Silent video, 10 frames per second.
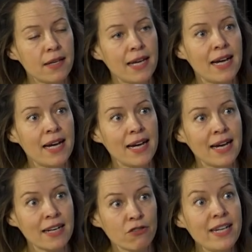
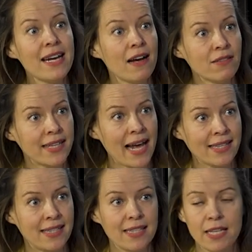uh, greenhouse
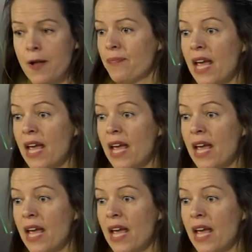gases,